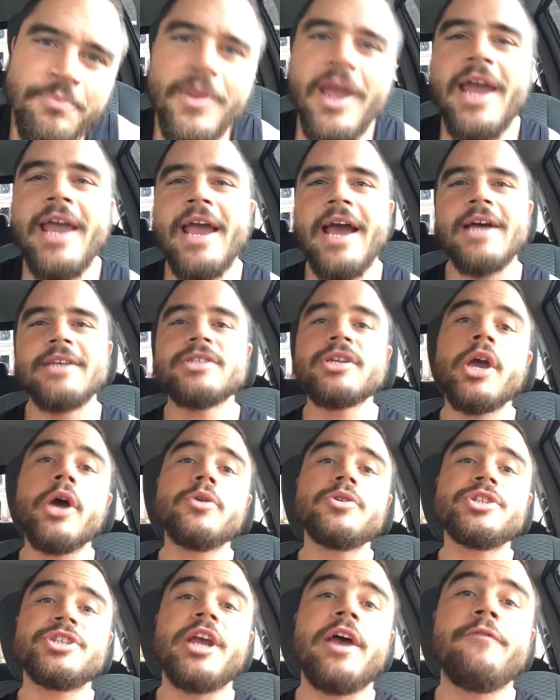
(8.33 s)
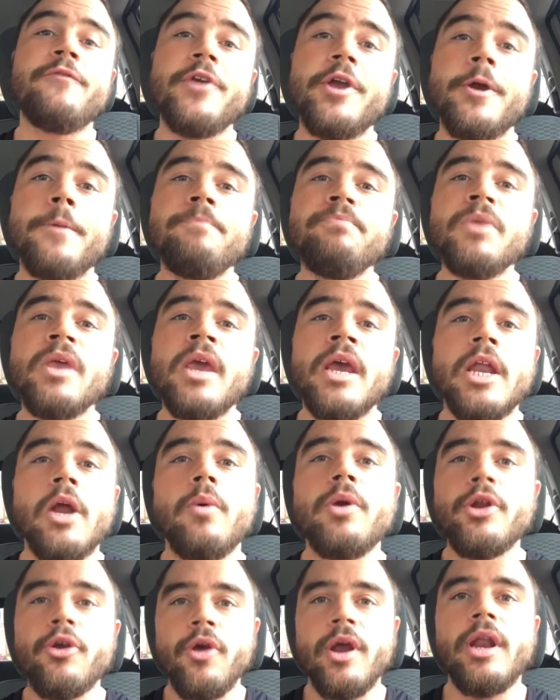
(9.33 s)
Hey guys, Coach Jeff here, and I
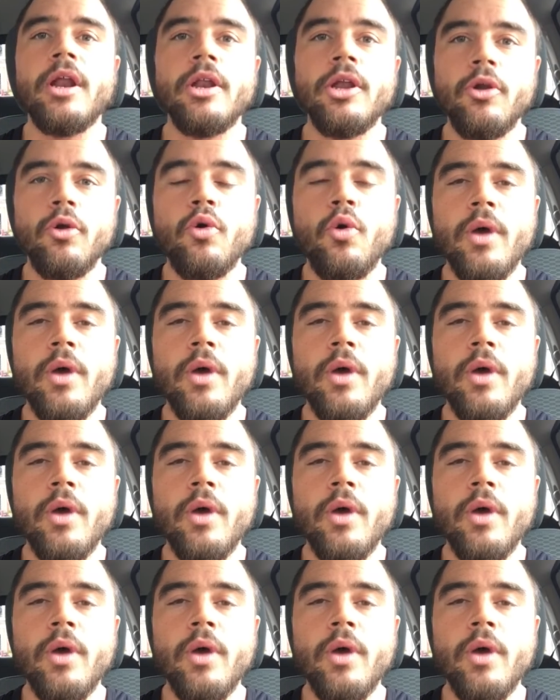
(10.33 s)
want to create a little